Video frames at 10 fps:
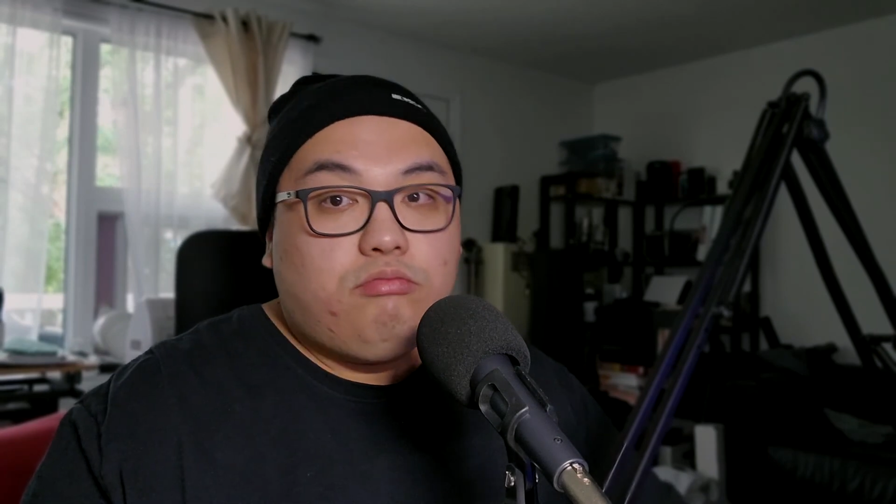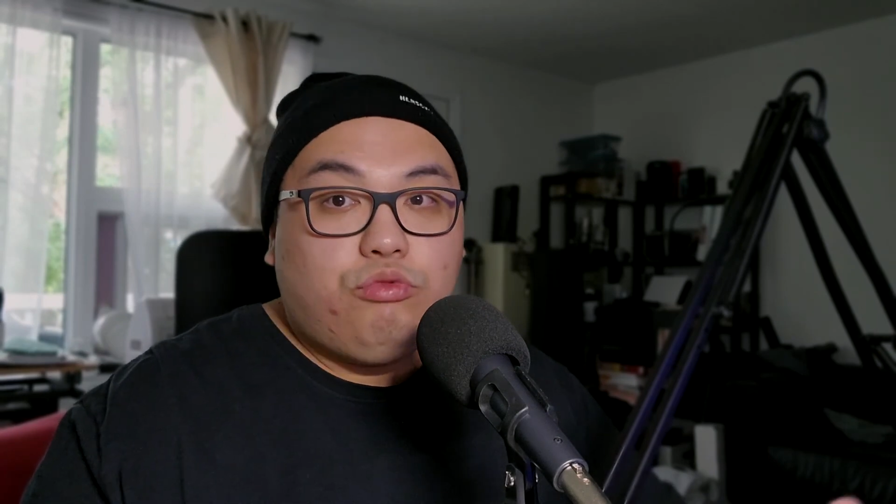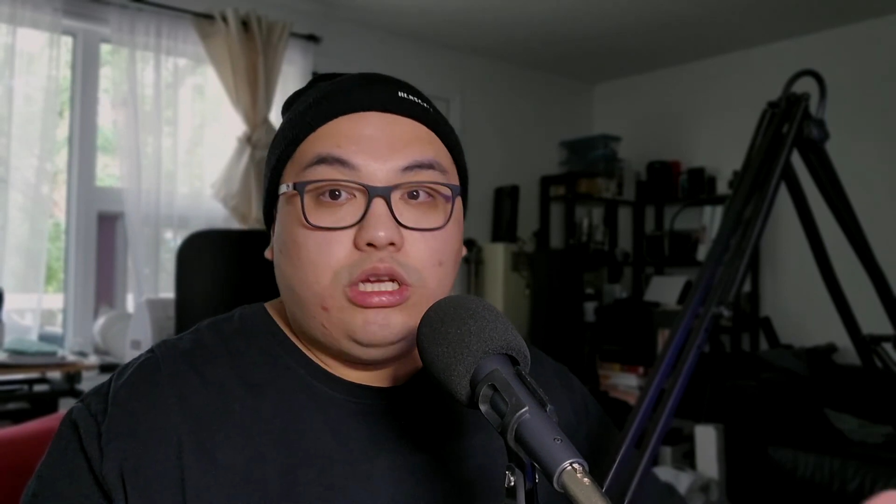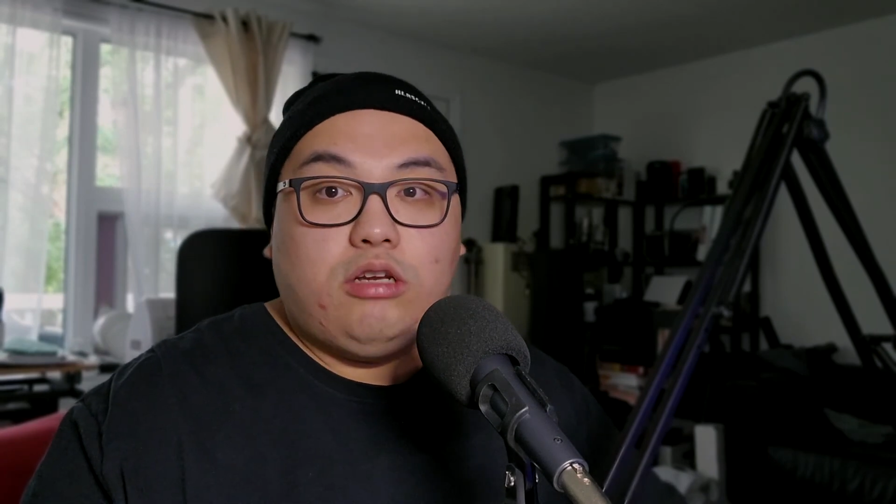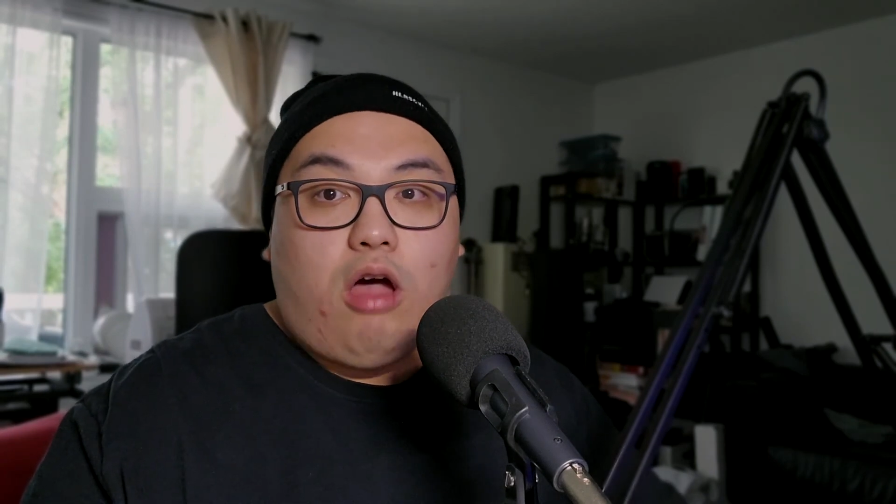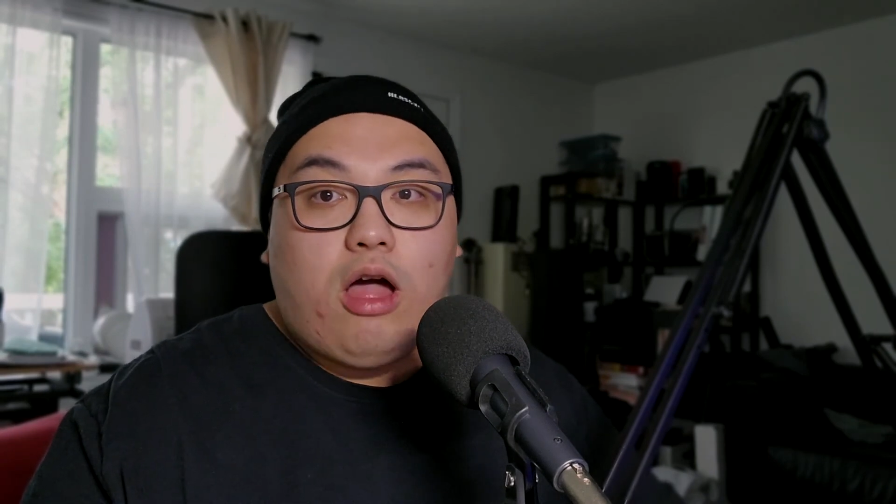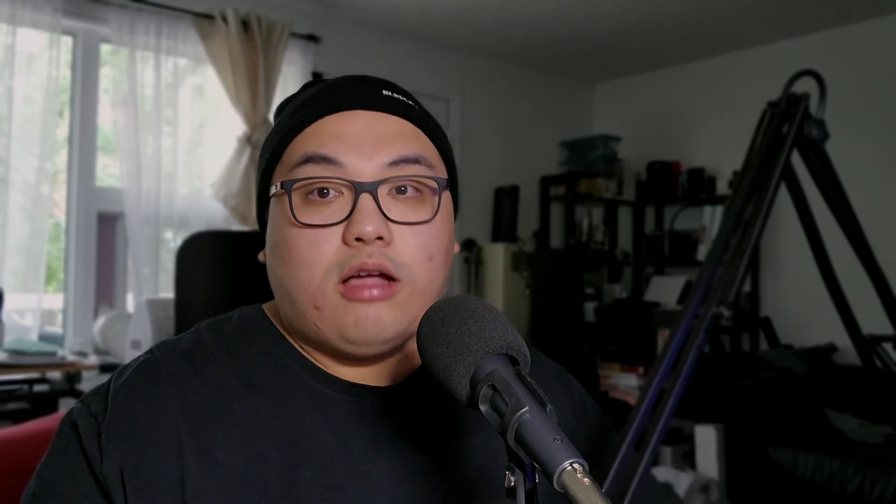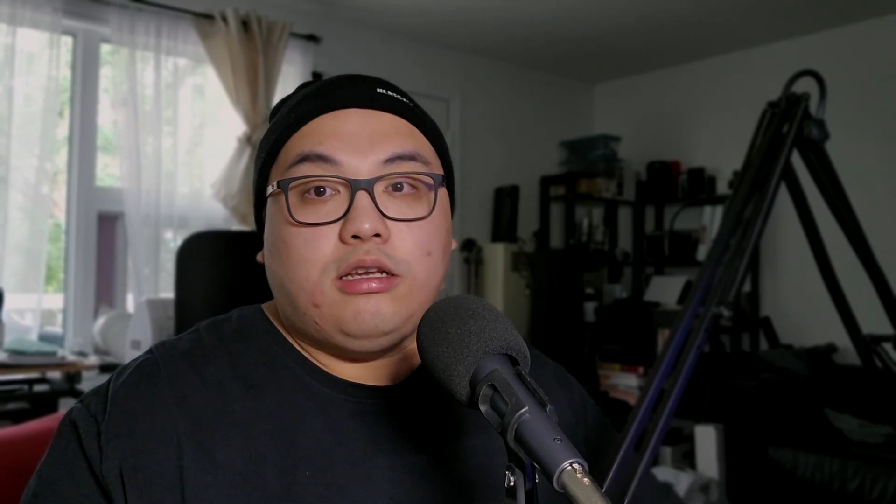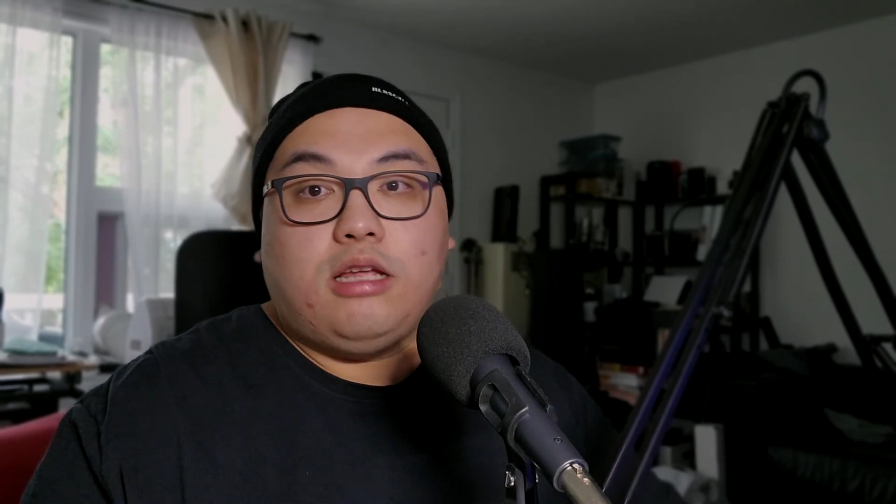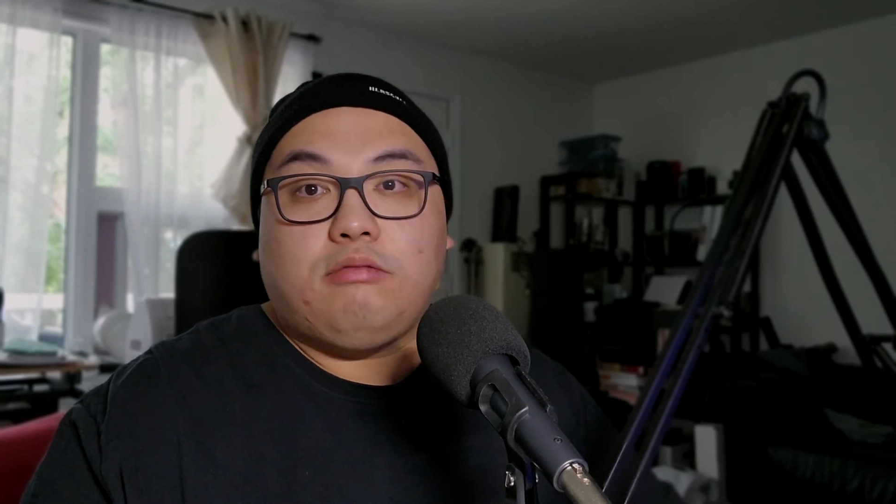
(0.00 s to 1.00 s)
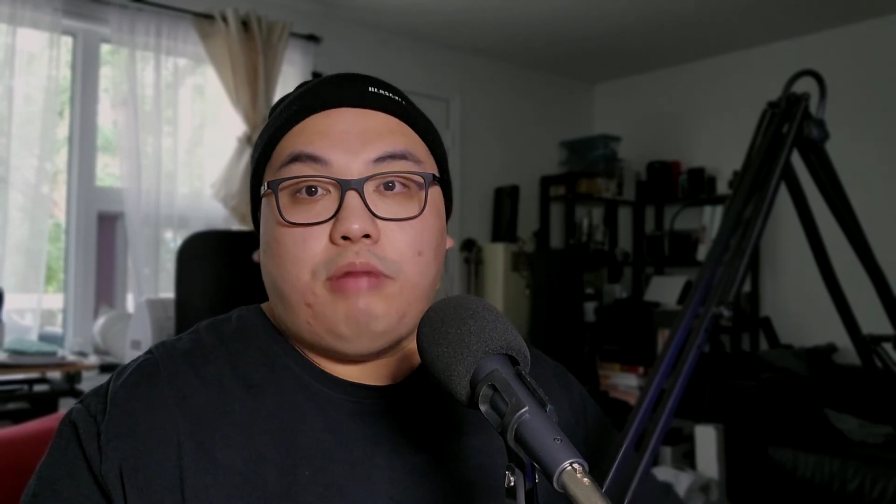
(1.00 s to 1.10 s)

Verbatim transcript: We can talk. It doesn't